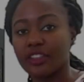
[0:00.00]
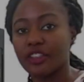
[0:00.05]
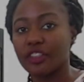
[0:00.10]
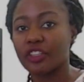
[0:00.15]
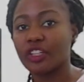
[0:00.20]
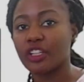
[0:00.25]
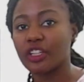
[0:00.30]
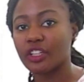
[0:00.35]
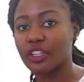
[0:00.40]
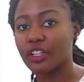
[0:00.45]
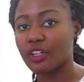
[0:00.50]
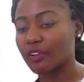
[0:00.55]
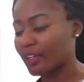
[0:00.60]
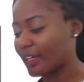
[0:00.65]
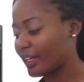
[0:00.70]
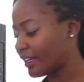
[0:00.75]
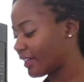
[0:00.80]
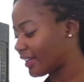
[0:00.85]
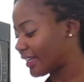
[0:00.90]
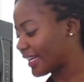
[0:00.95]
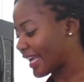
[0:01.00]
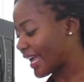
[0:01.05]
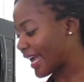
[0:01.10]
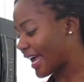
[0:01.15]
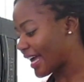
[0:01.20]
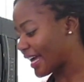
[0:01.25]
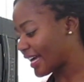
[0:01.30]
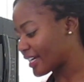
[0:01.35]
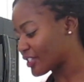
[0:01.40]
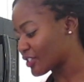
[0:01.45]
you're going to go ahead and
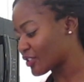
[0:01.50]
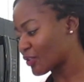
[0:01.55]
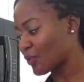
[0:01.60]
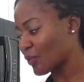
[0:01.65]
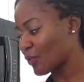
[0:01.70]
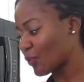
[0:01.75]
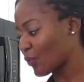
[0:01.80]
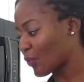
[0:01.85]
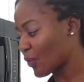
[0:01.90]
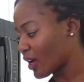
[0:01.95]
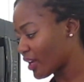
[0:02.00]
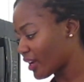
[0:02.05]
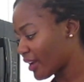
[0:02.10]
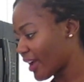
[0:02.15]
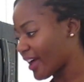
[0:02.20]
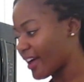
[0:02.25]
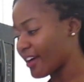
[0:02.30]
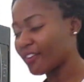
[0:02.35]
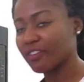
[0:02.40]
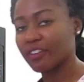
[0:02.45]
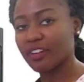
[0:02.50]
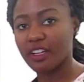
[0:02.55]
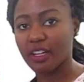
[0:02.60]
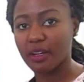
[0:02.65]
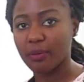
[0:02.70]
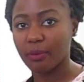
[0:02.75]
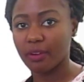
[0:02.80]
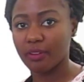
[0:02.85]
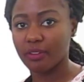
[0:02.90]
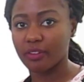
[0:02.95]
add 1/2 cup
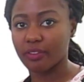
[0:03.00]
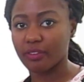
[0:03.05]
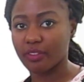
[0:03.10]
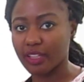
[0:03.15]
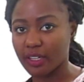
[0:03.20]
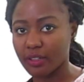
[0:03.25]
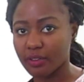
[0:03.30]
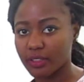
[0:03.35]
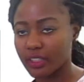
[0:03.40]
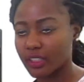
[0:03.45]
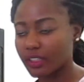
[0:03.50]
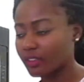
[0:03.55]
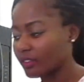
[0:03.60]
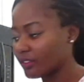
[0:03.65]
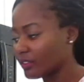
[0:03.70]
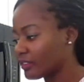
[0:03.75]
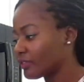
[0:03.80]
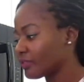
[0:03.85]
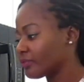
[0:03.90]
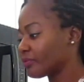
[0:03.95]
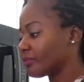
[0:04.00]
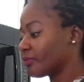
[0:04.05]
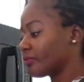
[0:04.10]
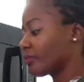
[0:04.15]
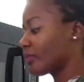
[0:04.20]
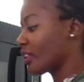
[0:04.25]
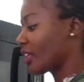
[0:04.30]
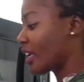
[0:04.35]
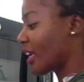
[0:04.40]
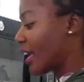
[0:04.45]
of the flour
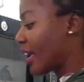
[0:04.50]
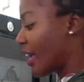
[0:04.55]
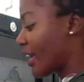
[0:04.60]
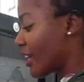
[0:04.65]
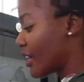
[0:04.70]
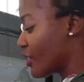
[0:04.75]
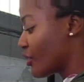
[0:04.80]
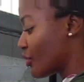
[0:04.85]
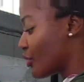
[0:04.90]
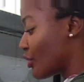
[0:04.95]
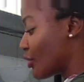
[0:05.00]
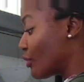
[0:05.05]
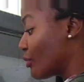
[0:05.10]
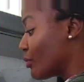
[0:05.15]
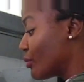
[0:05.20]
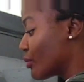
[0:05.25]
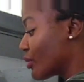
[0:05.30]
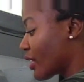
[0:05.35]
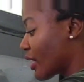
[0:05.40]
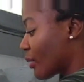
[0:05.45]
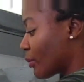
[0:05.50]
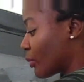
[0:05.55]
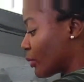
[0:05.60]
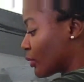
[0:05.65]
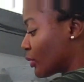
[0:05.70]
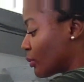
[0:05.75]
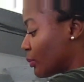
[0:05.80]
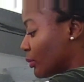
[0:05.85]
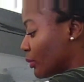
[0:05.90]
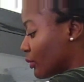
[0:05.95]
and 2
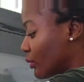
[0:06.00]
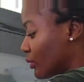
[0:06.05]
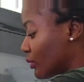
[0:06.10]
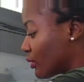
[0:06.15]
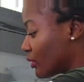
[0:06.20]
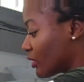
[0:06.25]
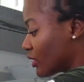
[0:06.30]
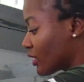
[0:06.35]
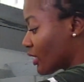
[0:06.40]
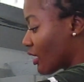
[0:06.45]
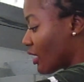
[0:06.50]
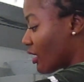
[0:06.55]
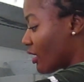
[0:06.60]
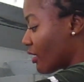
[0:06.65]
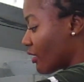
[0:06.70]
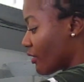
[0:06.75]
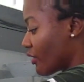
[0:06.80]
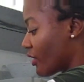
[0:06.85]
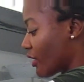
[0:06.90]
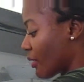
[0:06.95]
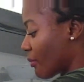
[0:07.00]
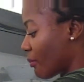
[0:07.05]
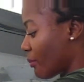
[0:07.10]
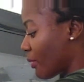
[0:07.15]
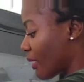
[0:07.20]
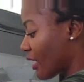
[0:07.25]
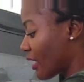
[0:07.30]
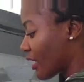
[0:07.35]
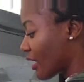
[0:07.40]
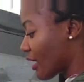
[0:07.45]
tablespoons of the
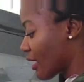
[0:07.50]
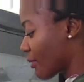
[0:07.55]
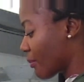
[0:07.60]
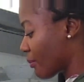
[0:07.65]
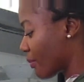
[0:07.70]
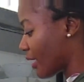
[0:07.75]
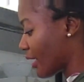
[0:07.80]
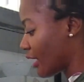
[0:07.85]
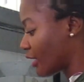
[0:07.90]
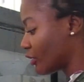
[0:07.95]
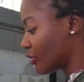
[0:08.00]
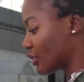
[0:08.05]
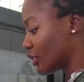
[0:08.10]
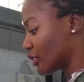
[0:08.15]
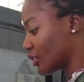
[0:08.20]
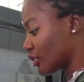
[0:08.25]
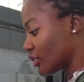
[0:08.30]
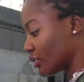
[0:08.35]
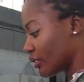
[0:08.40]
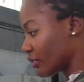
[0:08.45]
baking powder.